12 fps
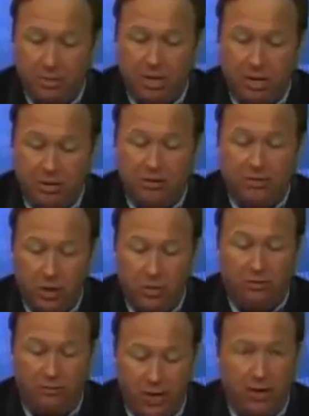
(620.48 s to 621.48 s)
because of
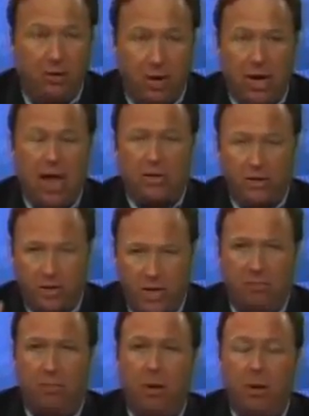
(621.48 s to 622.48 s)
cute figure. Again, I just
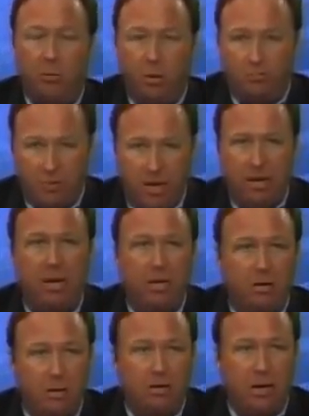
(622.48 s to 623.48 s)
keep
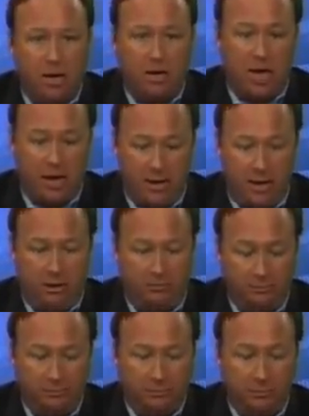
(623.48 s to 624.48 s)
repeating this headline
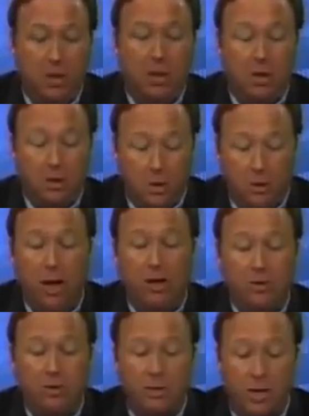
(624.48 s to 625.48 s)
here. New
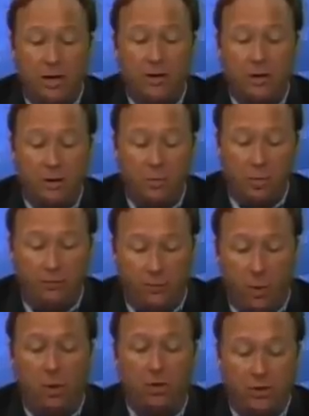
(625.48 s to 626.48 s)
legislation will
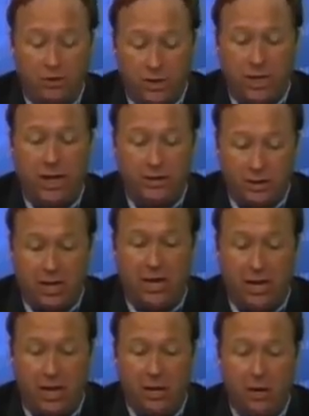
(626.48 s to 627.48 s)
force
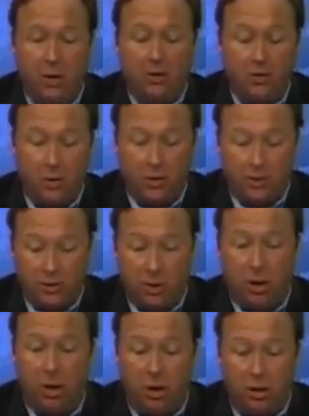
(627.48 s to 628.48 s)
TSA to
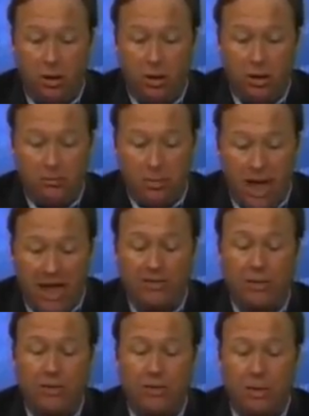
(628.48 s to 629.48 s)
install
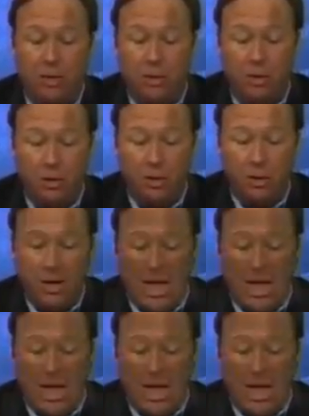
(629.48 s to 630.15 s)
passenger